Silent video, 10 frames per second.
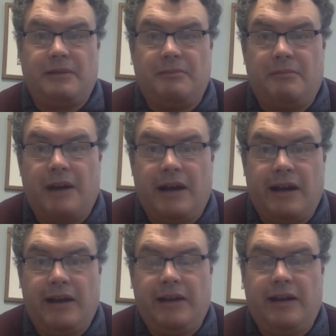
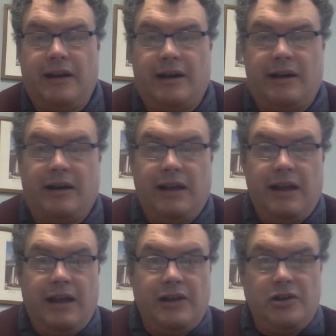My uh,
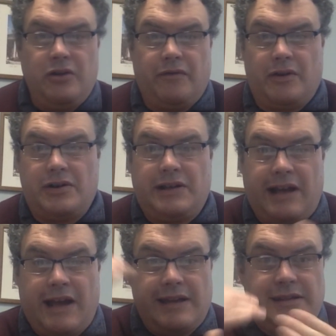YouVersion
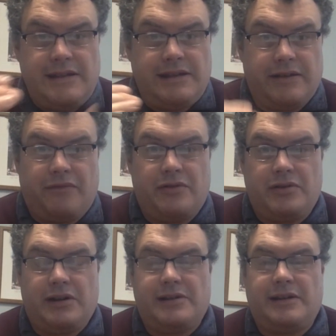has these different
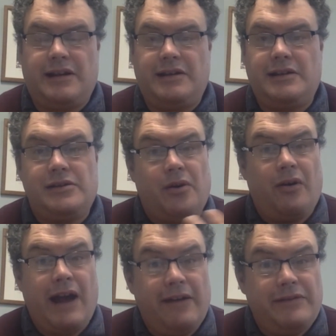translations,
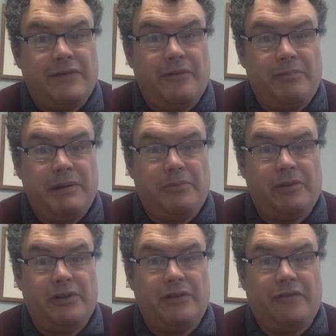or have different
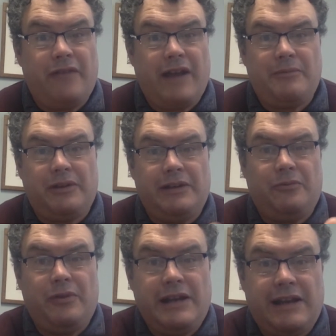people in your family
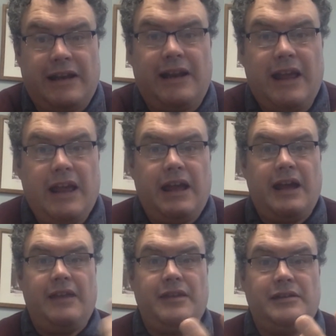read it
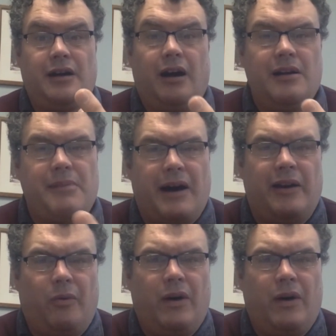and then talk about it.